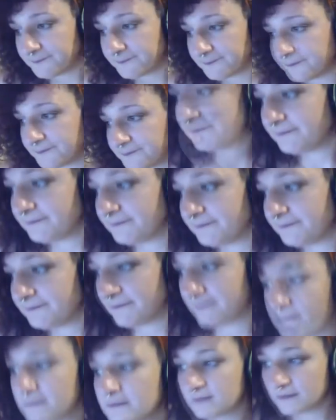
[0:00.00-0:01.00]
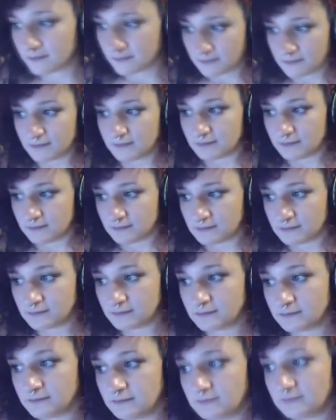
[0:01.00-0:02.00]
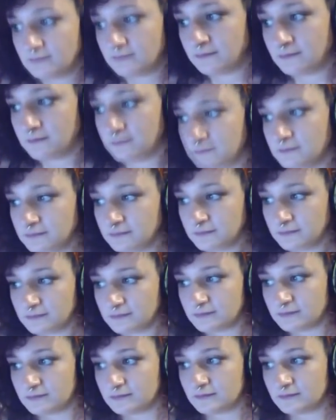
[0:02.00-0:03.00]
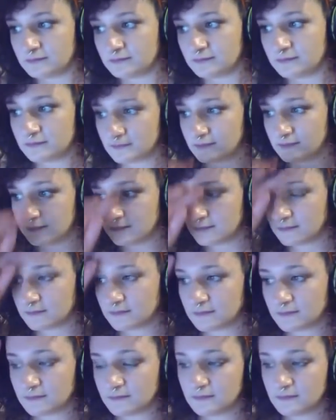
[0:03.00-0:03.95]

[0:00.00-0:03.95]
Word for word: Do you think that if you care